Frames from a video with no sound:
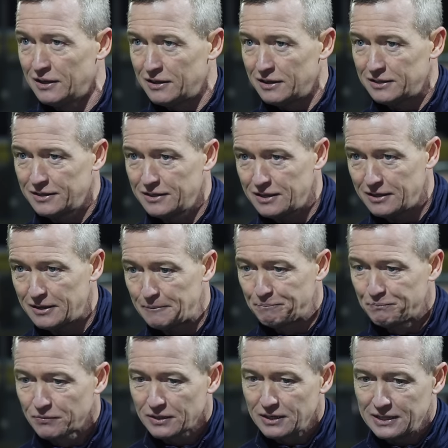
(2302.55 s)
And
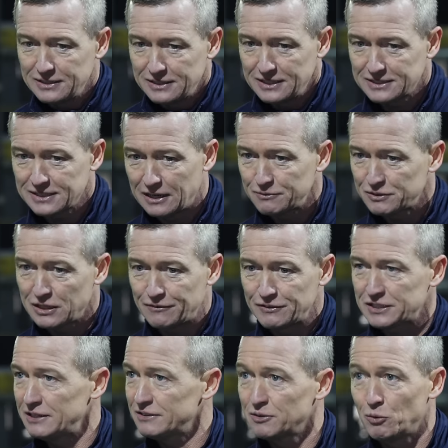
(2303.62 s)
um, and it's up to the other
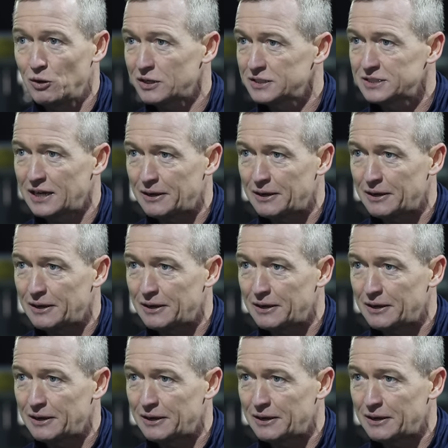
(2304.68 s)
teams to work us